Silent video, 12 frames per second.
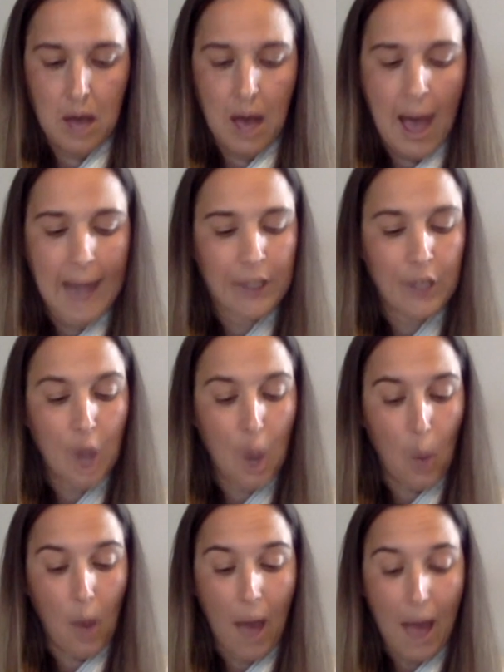"I
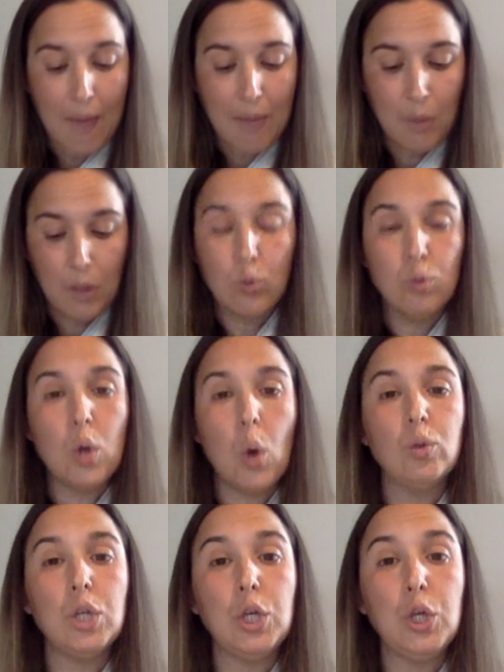know, I'm the one who
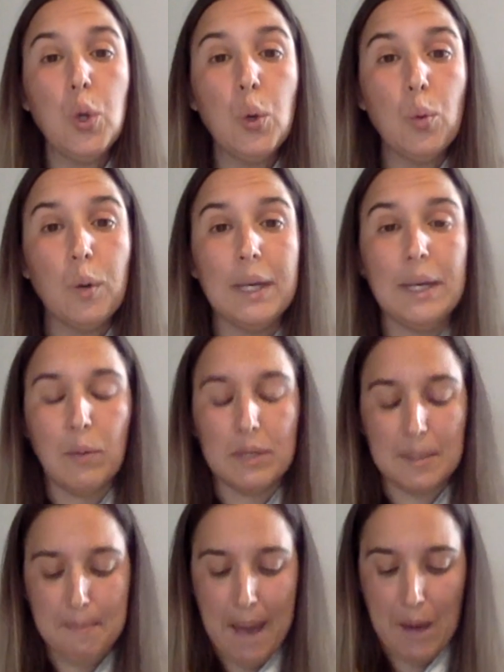told you he was
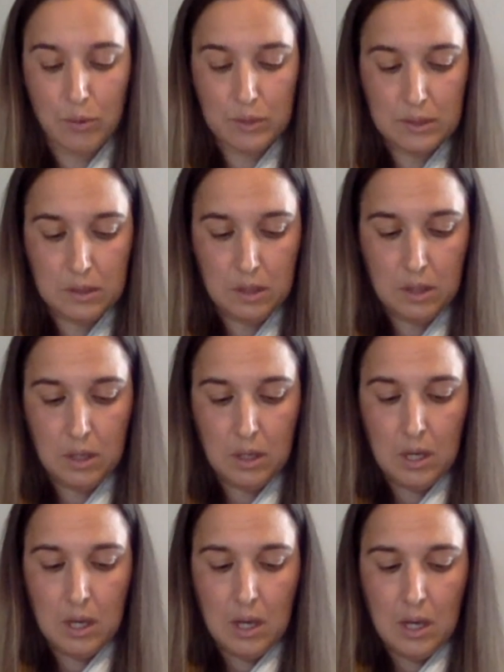a mouse."
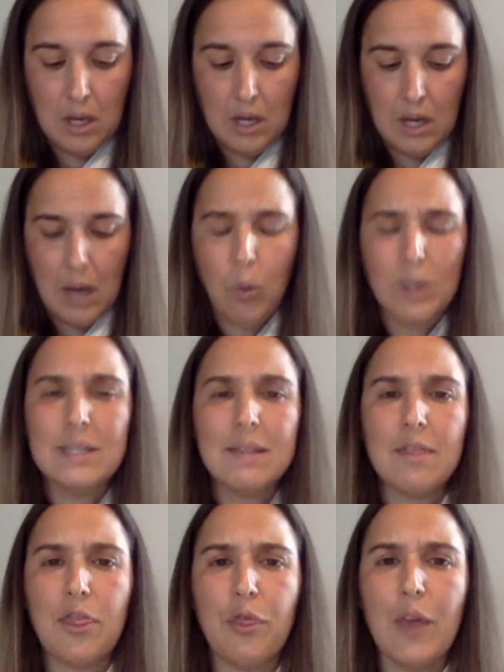"I
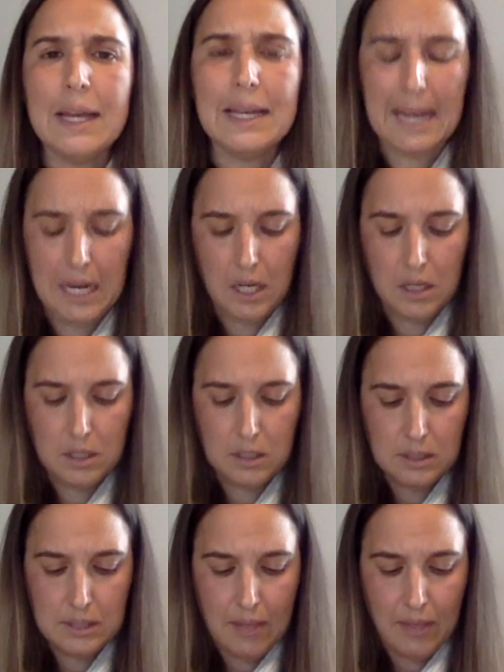wasn't thinking,"
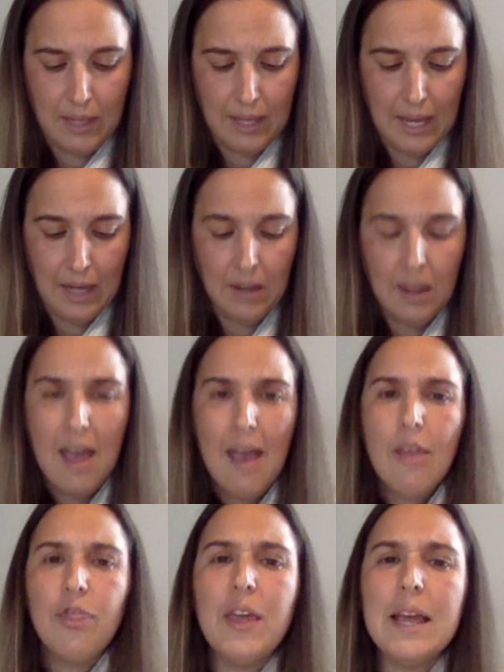said the king.
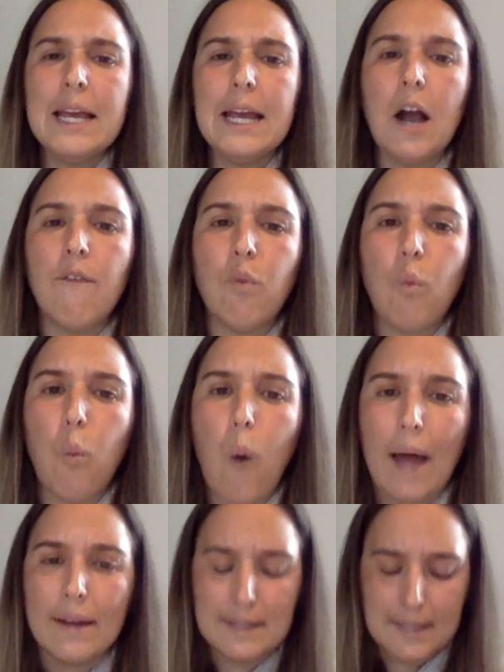"Thinking of
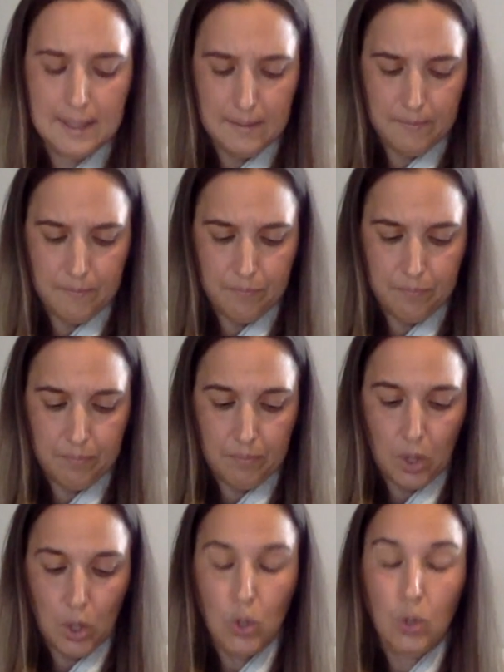what?"
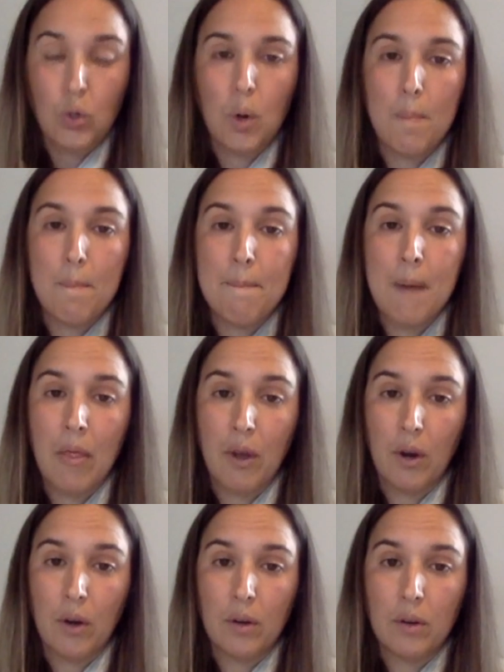"Your
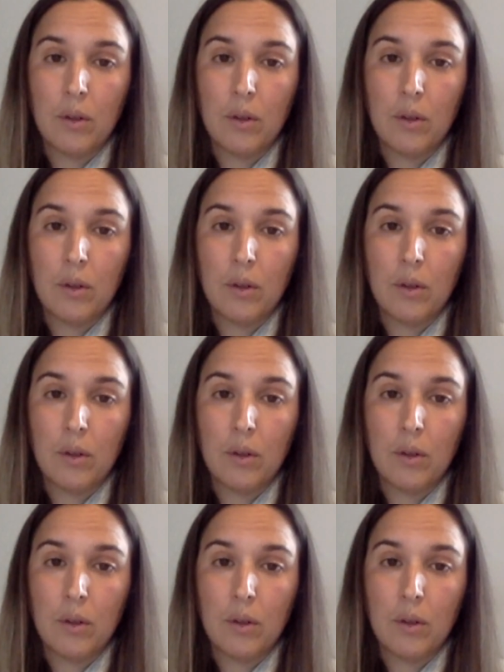mother,